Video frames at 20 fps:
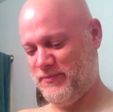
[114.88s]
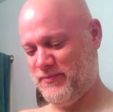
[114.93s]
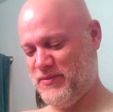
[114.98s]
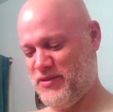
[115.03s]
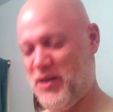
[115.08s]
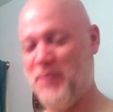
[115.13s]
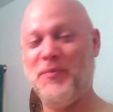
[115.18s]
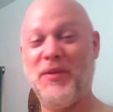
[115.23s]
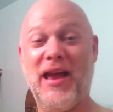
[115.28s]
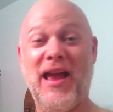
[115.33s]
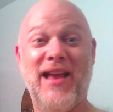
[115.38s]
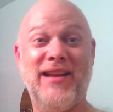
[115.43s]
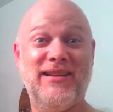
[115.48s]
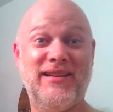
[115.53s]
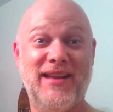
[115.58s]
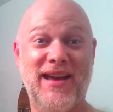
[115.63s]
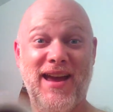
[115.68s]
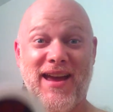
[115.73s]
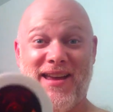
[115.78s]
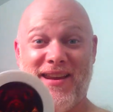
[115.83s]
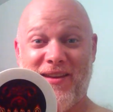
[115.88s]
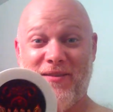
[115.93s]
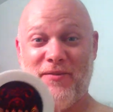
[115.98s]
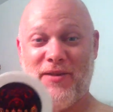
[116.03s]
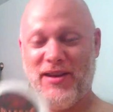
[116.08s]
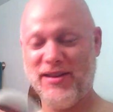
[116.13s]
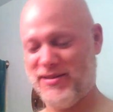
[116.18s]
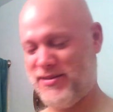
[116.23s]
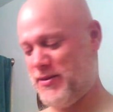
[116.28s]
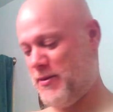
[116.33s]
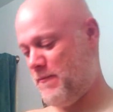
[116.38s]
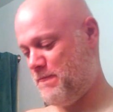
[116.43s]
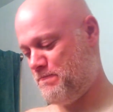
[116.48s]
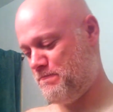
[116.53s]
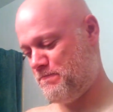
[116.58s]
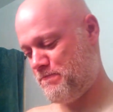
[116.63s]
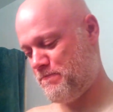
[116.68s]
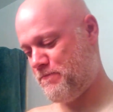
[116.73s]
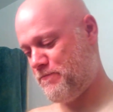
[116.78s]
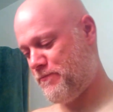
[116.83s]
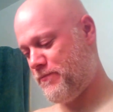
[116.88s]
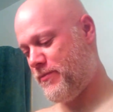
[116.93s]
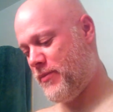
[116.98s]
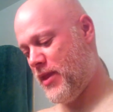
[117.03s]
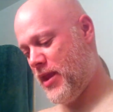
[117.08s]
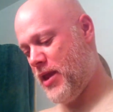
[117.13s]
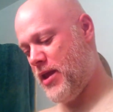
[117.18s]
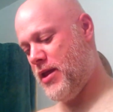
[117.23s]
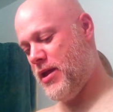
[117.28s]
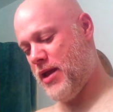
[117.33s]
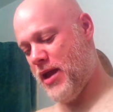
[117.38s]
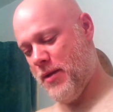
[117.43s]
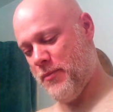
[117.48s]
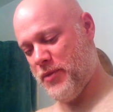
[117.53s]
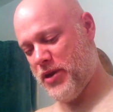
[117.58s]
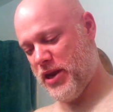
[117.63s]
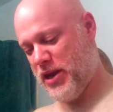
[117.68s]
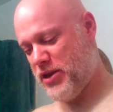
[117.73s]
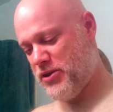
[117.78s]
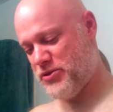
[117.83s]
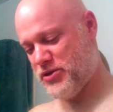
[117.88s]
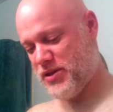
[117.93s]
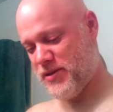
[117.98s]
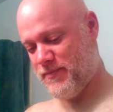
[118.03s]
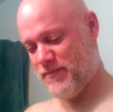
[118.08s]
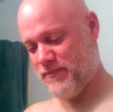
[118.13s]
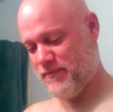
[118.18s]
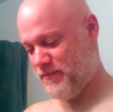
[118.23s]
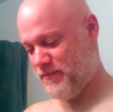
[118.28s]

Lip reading: Something had to die anyway, so I'm going to use it.